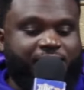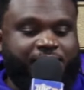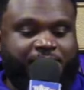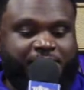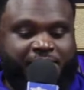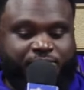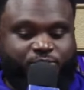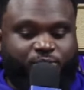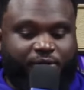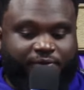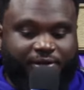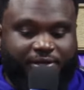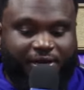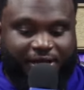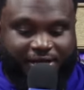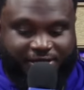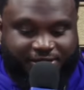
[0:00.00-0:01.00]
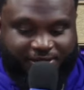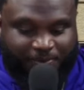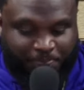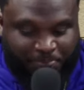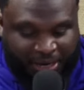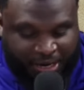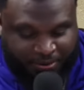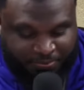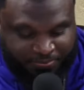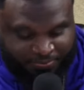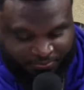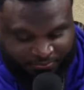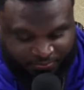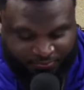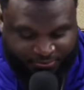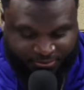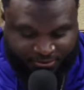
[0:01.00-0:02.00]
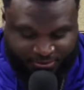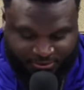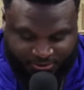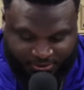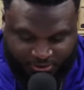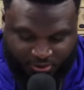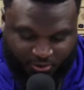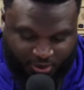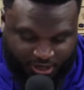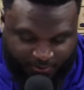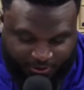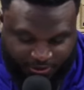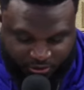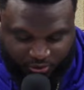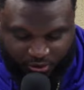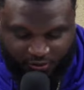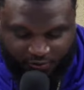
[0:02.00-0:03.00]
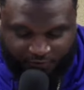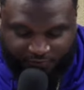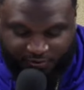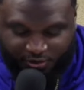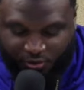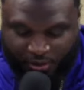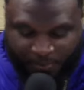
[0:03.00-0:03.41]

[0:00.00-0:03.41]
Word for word: man. Twelve o'clock right. is a bum. It said, it said, why it's